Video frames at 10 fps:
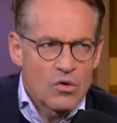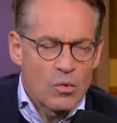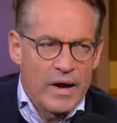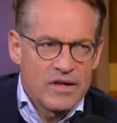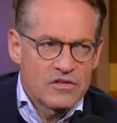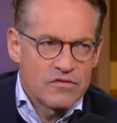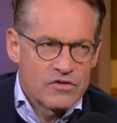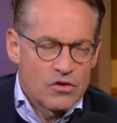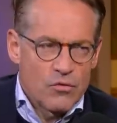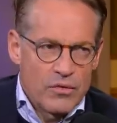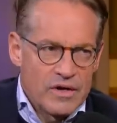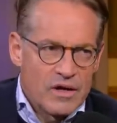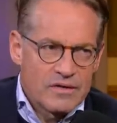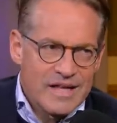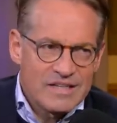rights of children.
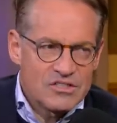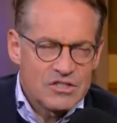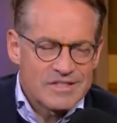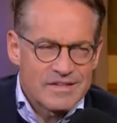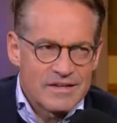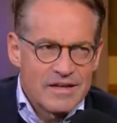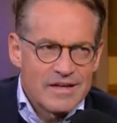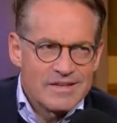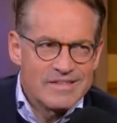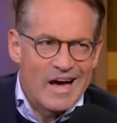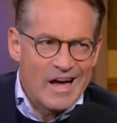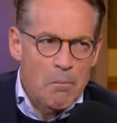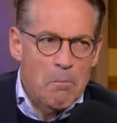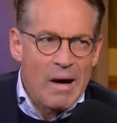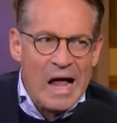That's just
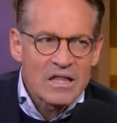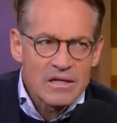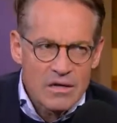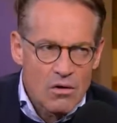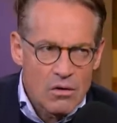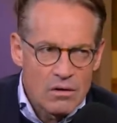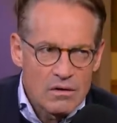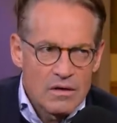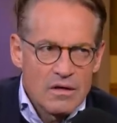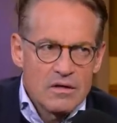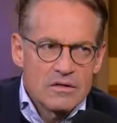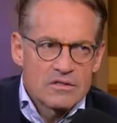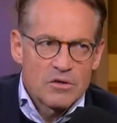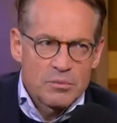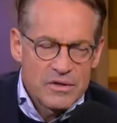diabolical.
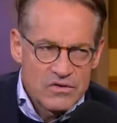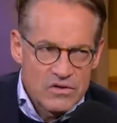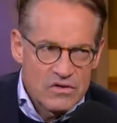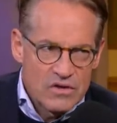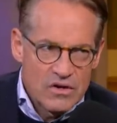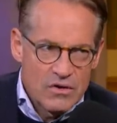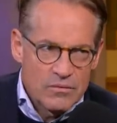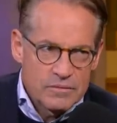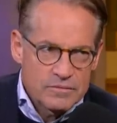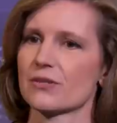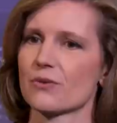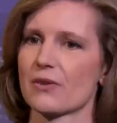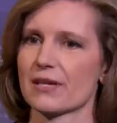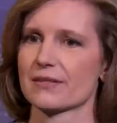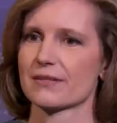So please continue. So
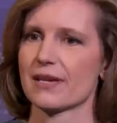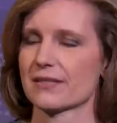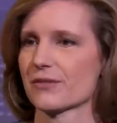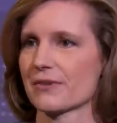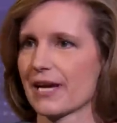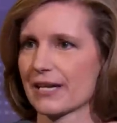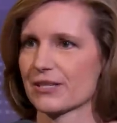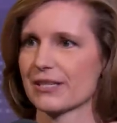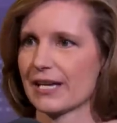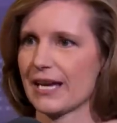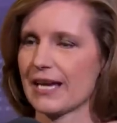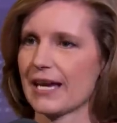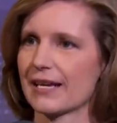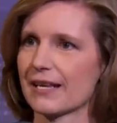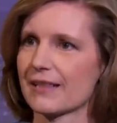that's the reaction that I
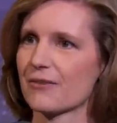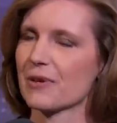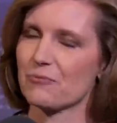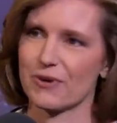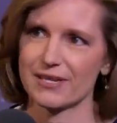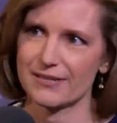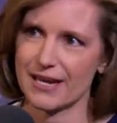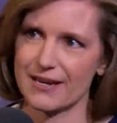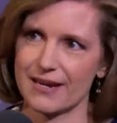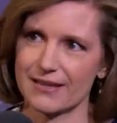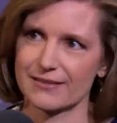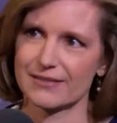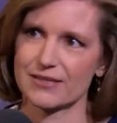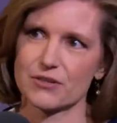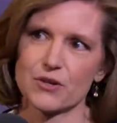had. I thought, wait, what? I
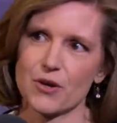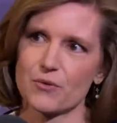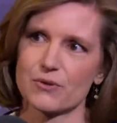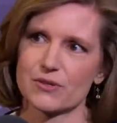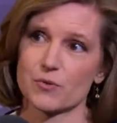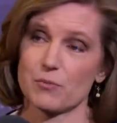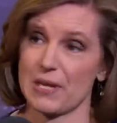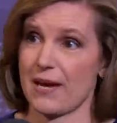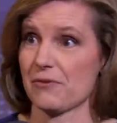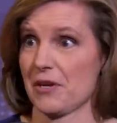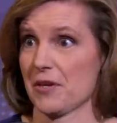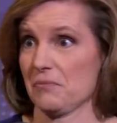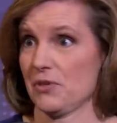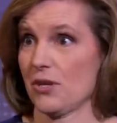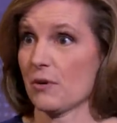didn't know this would be out
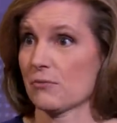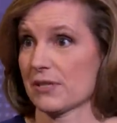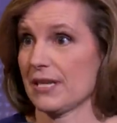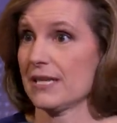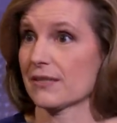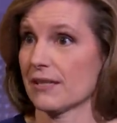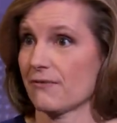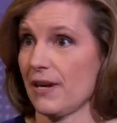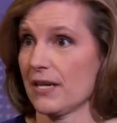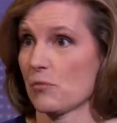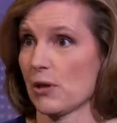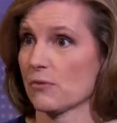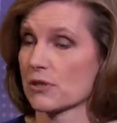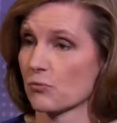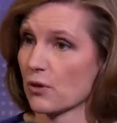there. You know, it was easily
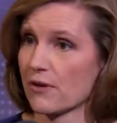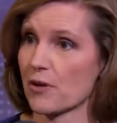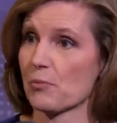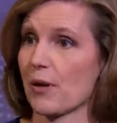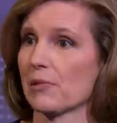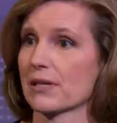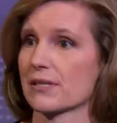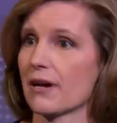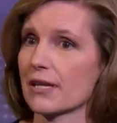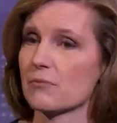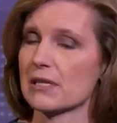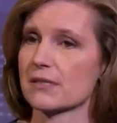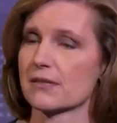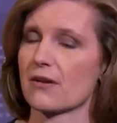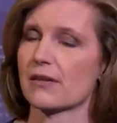findable. It was one of their public
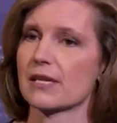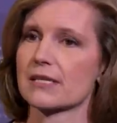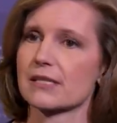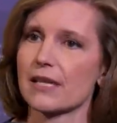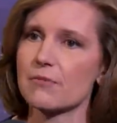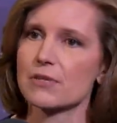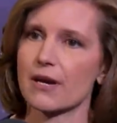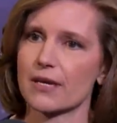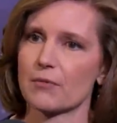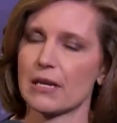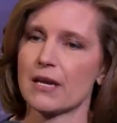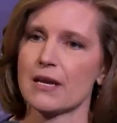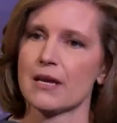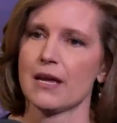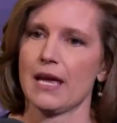documents. It's called the Exclaim document.
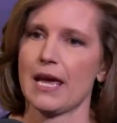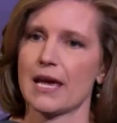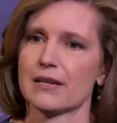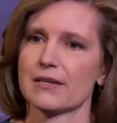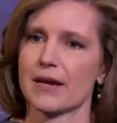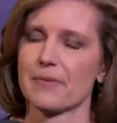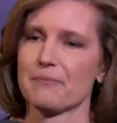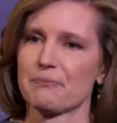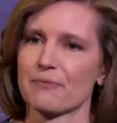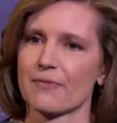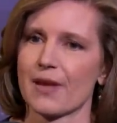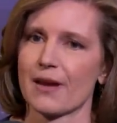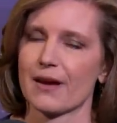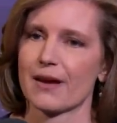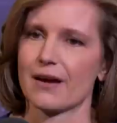And
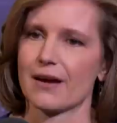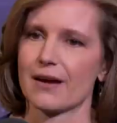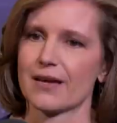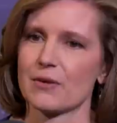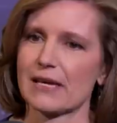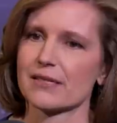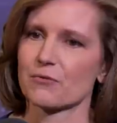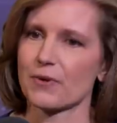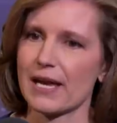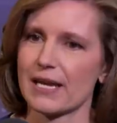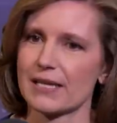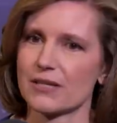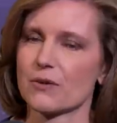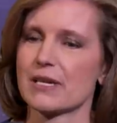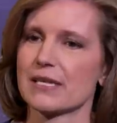as I read
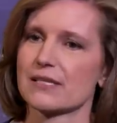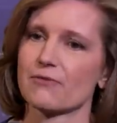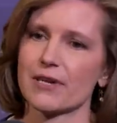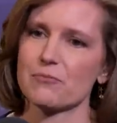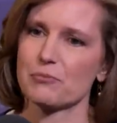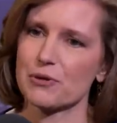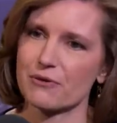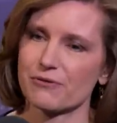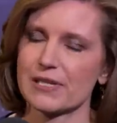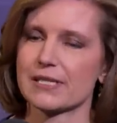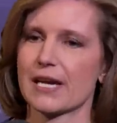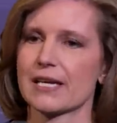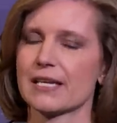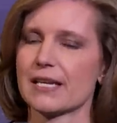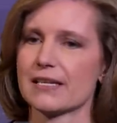it, you know, it's very beautifully
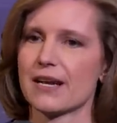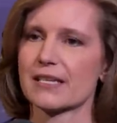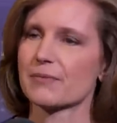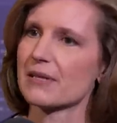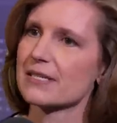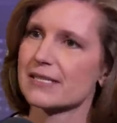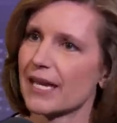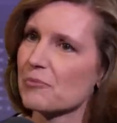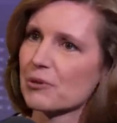done, and it talks about these 10